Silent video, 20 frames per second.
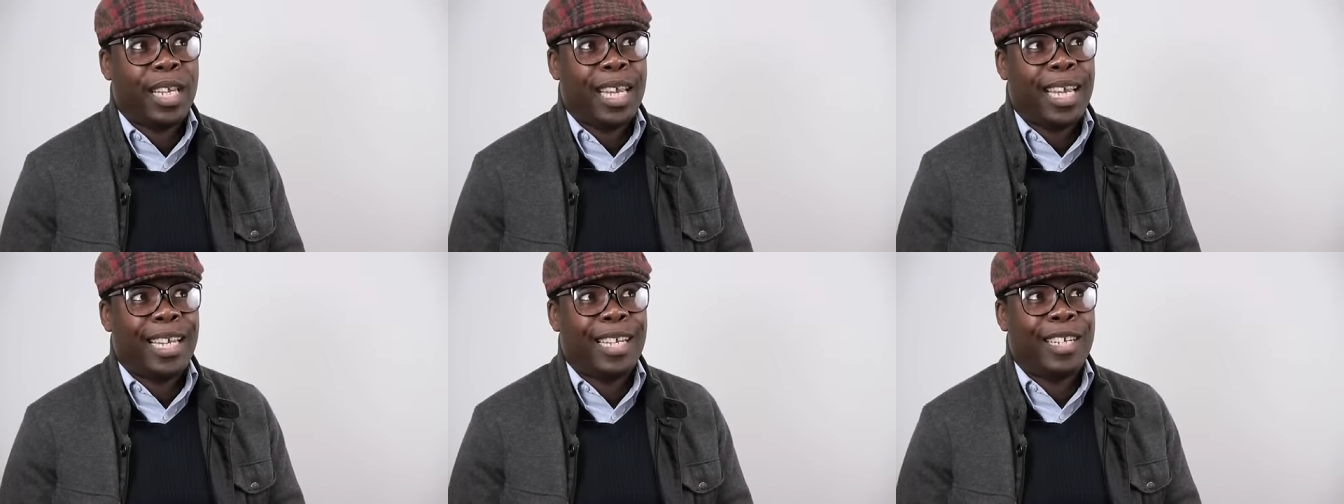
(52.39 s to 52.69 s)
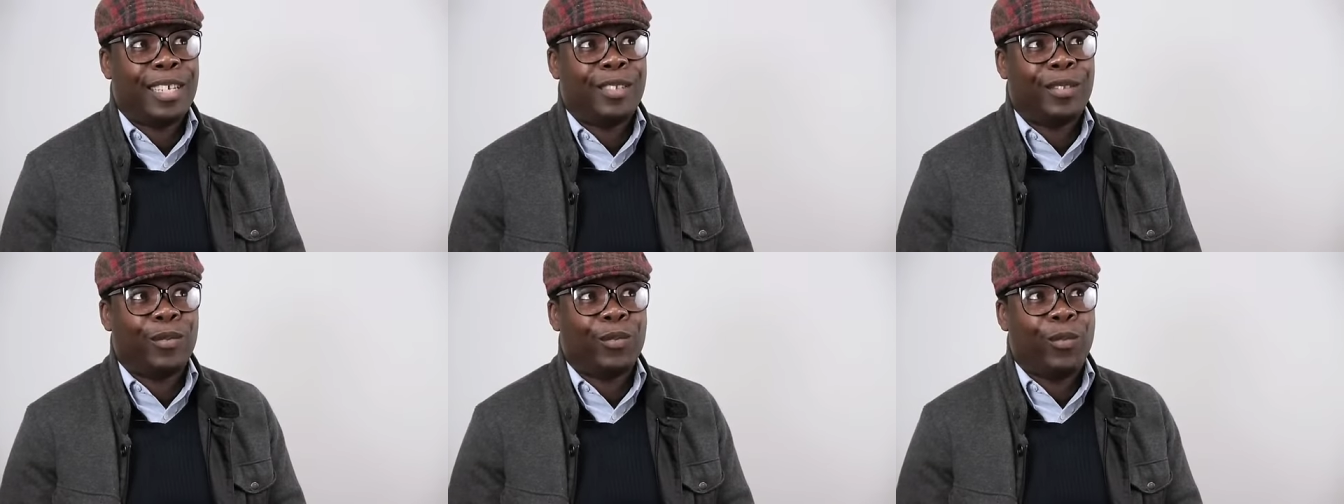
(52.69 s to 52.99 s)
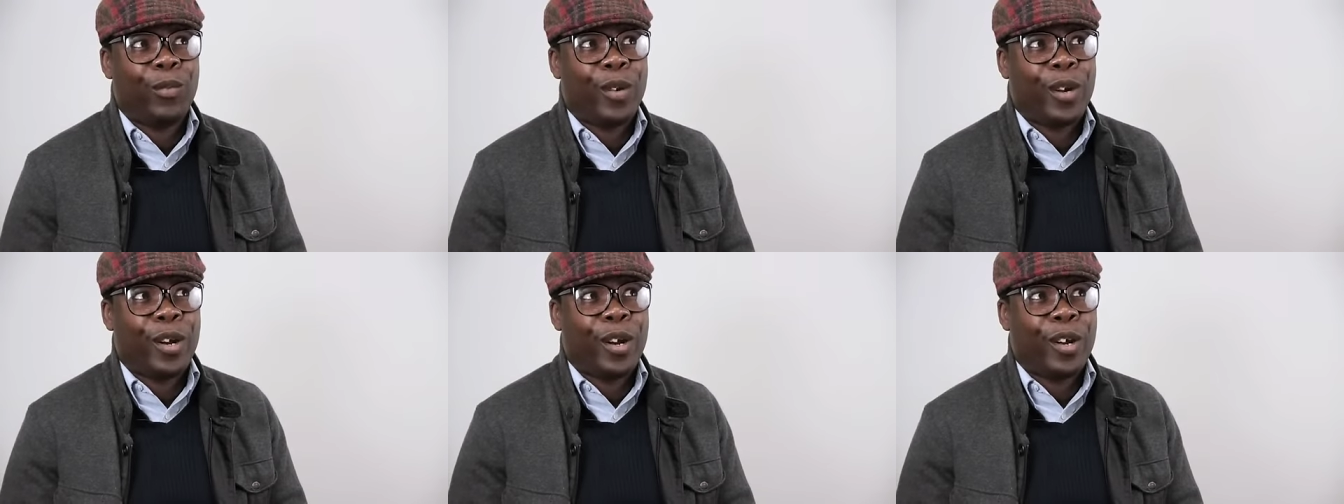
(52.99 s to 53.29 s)
in this
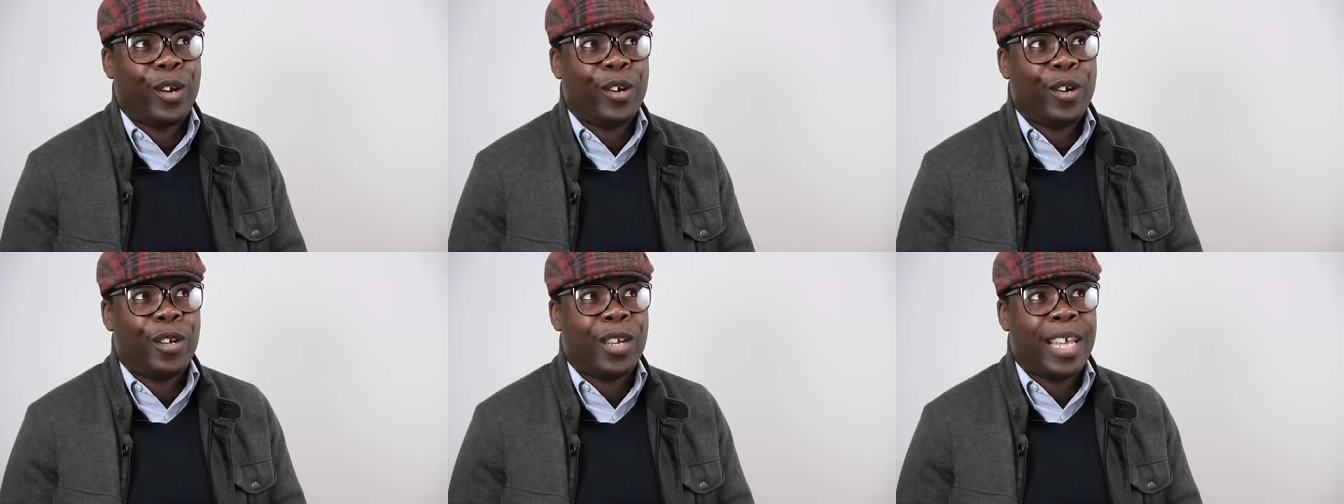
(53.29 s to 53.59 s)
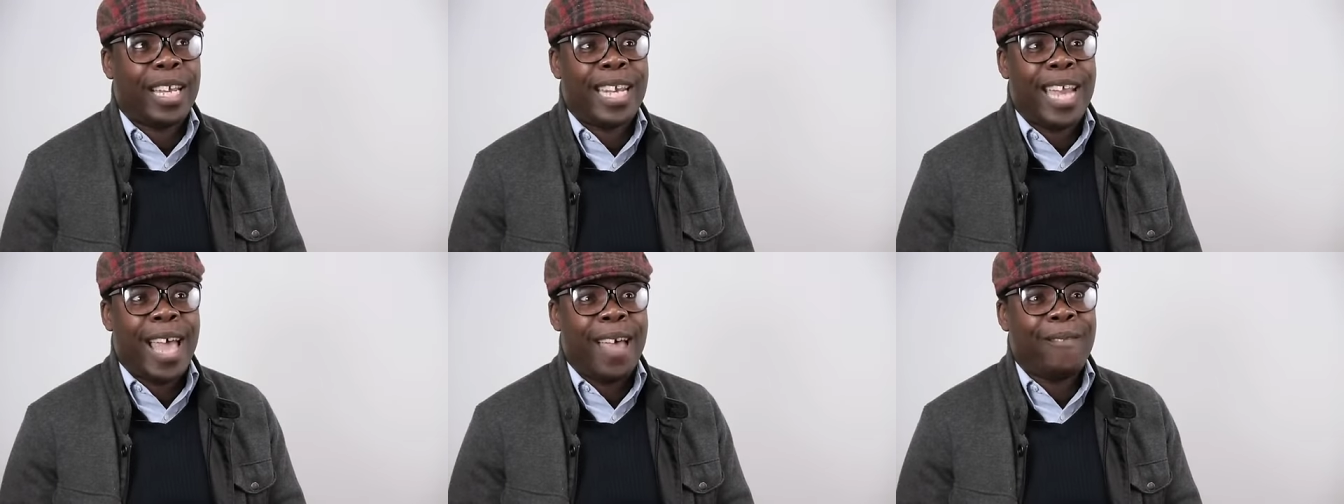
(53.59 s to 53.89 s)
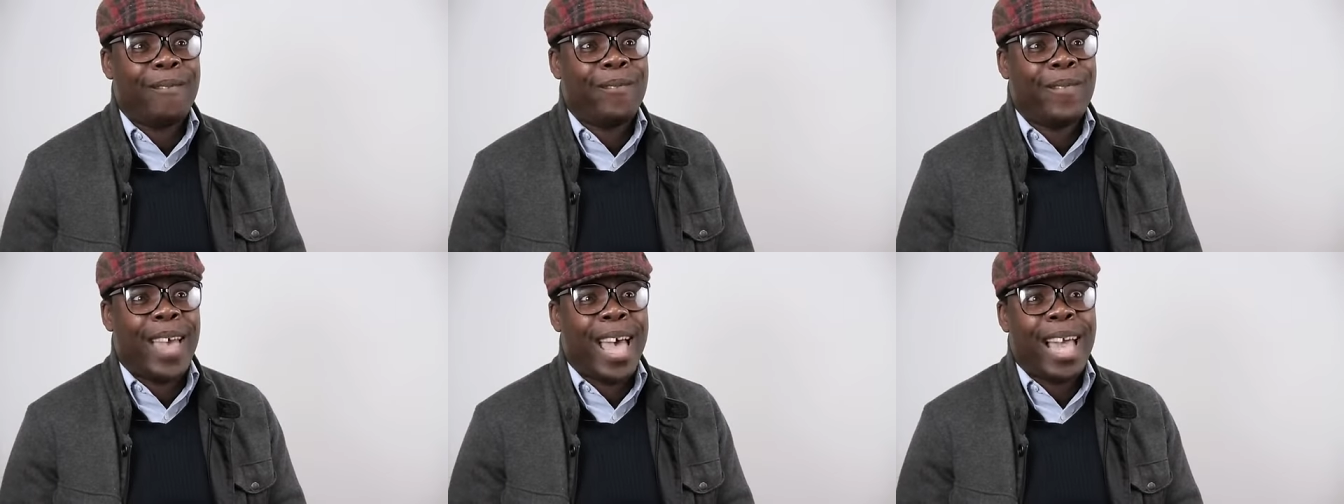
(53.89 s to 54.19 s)
world are
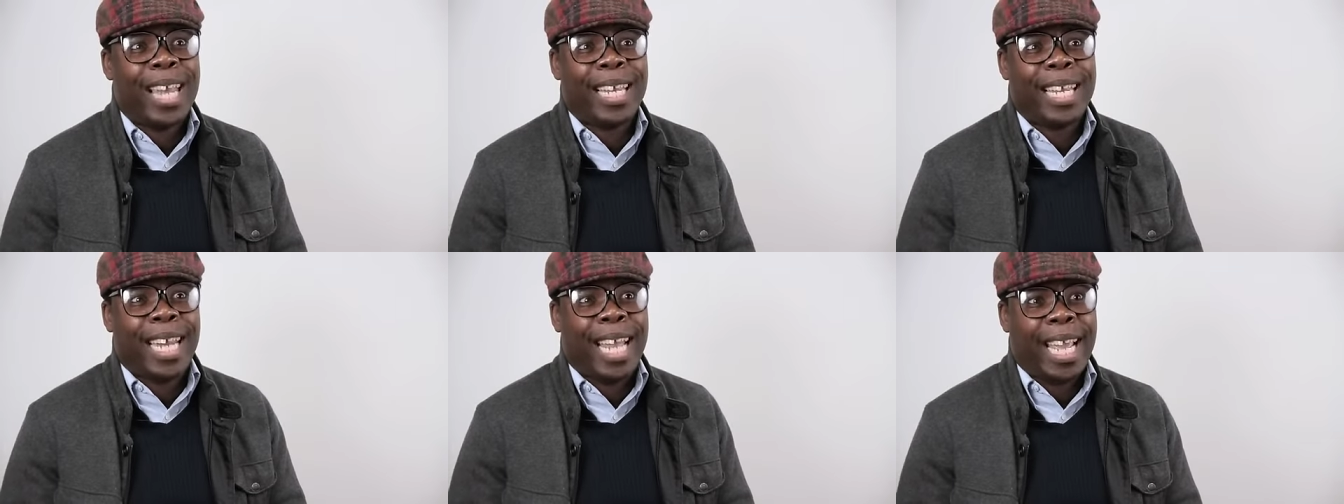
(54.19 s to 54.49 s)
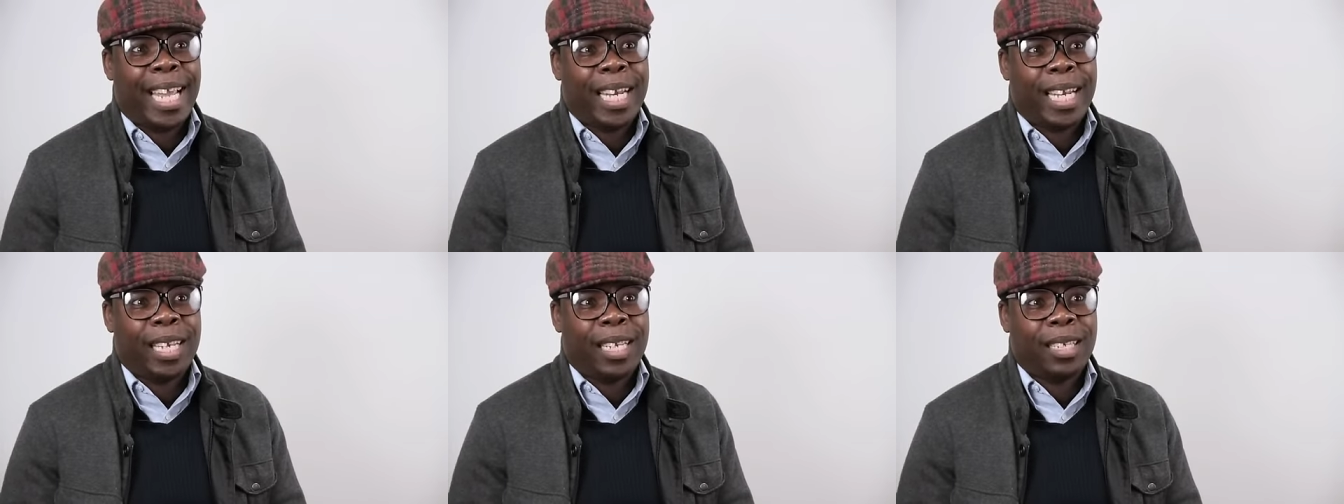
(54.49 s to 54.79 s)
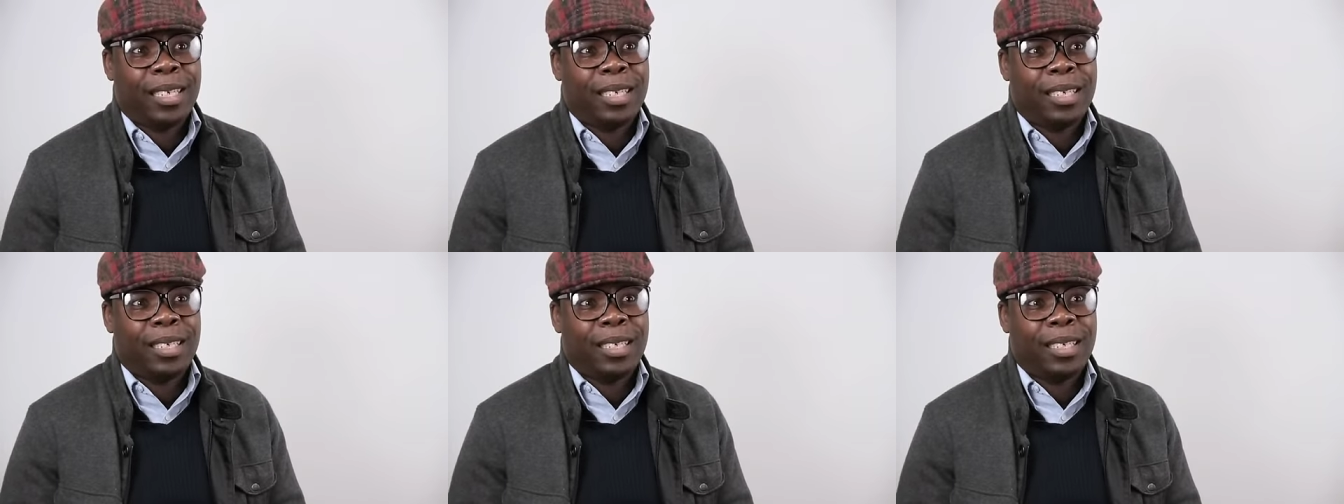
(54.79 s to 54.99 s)
not validated.